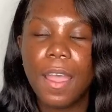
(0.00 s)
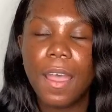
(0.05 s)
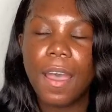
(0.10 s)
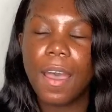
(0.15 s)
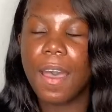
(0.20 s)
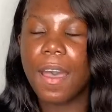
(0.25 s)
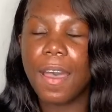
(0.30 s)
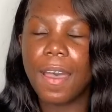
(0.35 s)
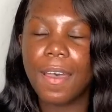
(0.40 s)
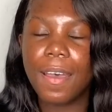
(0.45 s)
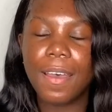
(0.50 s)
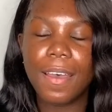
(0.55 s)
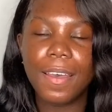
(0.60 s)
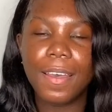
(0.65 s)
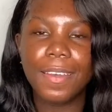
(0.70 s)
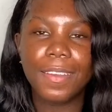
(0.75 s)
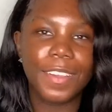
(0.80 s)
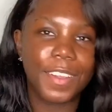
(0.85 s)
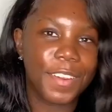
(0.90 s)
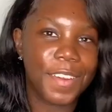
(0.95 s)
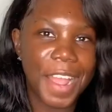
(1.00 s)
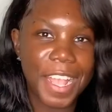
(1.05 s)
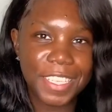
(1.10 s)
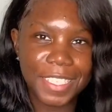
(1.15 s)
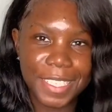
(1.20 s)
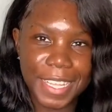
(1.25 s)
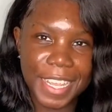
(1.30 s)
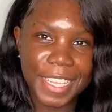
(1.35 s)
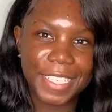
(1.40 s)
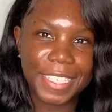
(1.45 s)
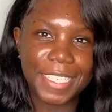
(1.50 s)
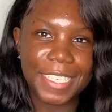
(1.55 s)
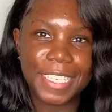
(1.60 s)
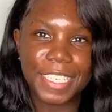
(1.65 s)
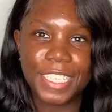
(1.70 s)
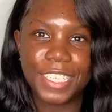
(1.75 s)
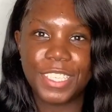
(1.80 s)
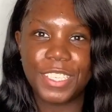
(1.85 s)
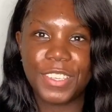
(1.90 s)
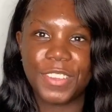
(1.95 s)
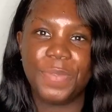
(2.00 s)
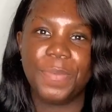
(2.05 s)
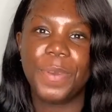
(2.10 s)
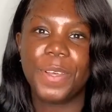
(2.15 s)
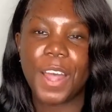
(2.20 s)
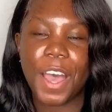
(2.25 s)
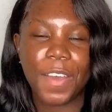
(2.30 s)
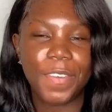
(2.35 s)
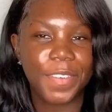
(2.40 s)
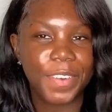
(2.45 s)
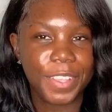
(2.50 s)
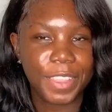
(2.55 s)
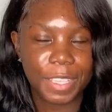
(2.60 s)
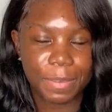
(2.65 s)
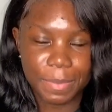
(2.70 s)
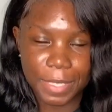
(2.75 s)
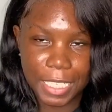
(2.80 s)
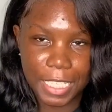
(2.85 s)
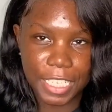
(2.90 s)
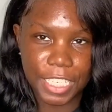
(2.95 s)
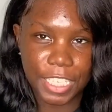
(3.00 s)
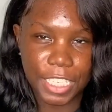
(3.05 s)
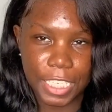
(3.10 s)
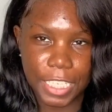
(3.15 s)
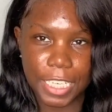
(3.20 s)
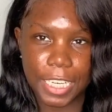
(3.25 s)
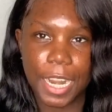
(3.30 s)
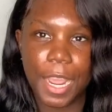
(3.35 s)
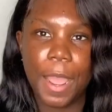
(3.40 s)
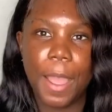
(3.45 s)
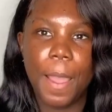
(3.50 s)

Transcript: Oh, congratulations, you've been offered the position.